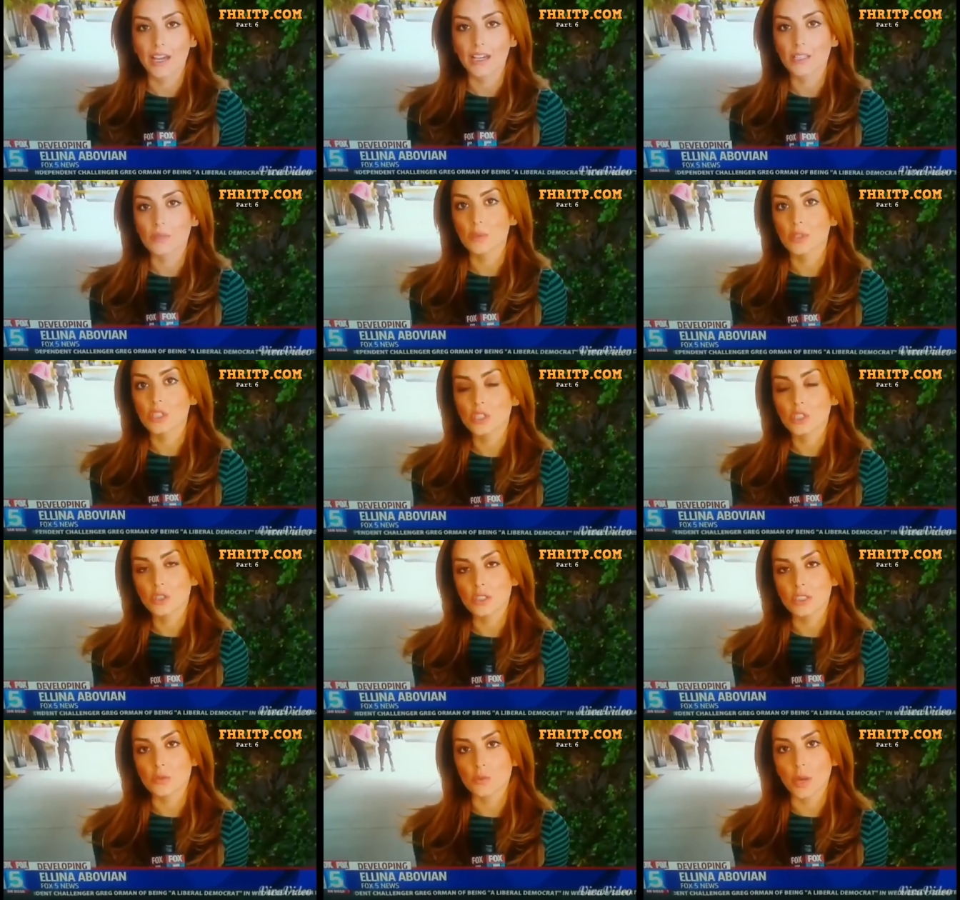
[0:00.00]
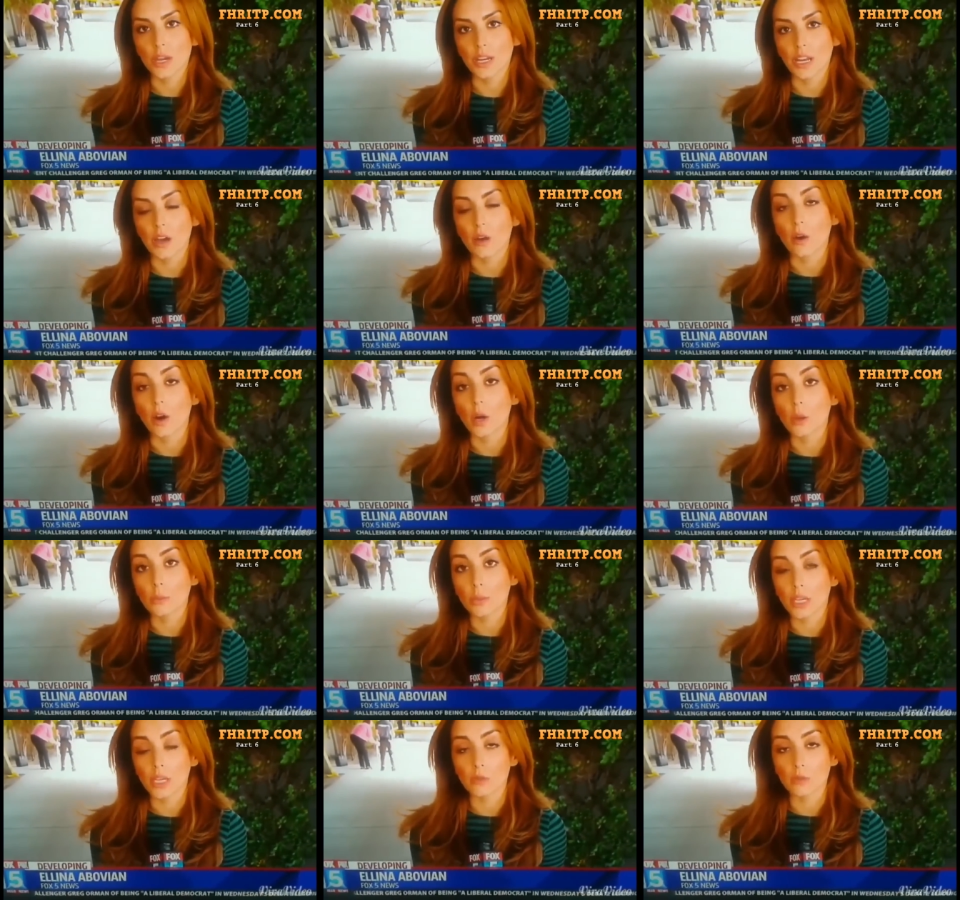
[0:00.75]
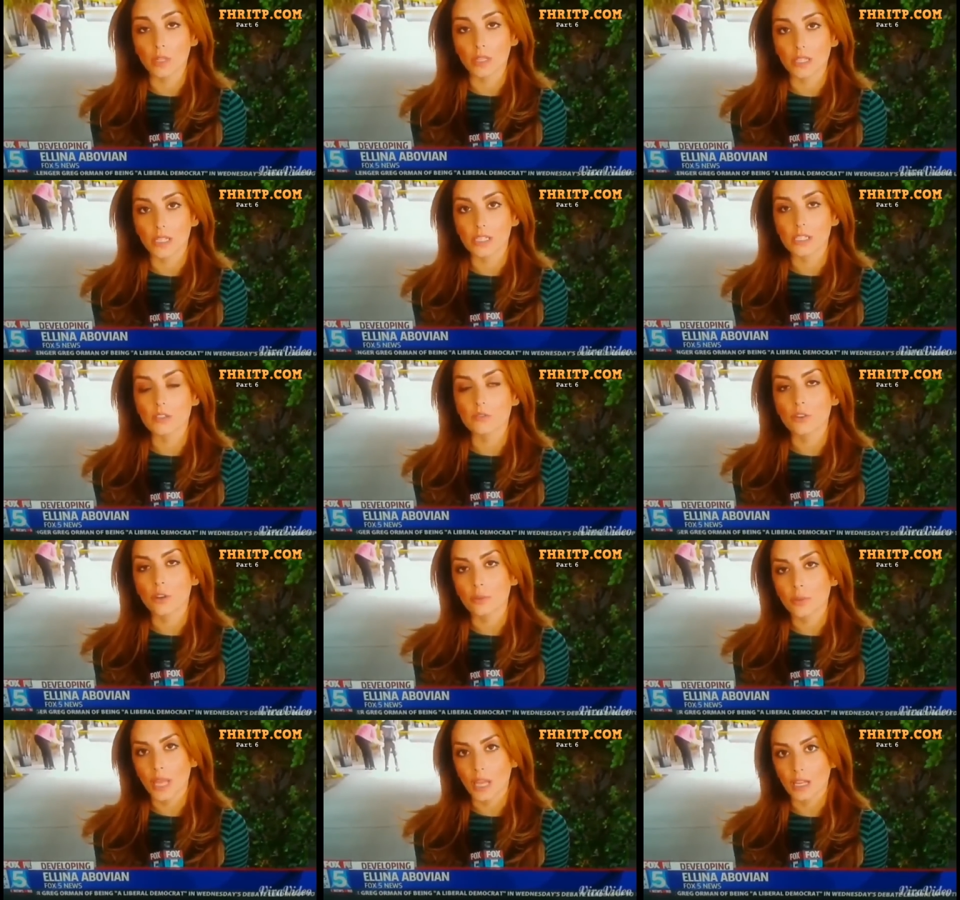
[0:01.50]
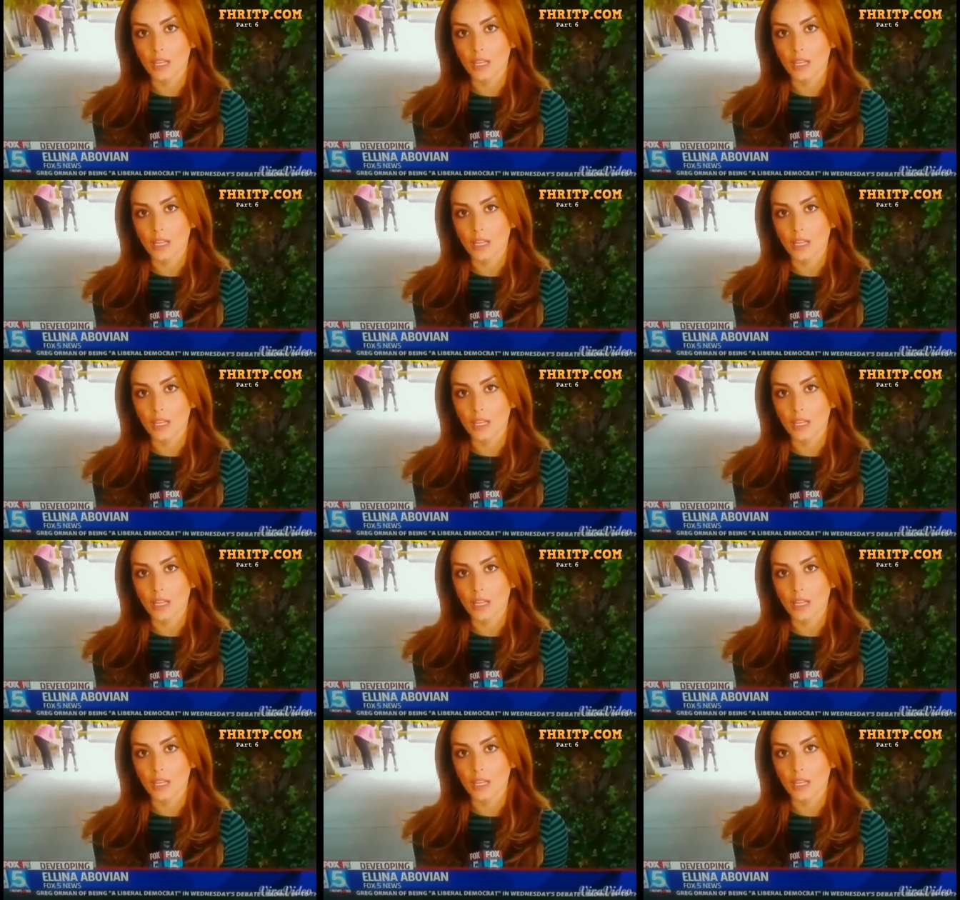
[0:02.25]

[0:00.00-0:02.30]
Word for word: Hey guys, well, students right now are being released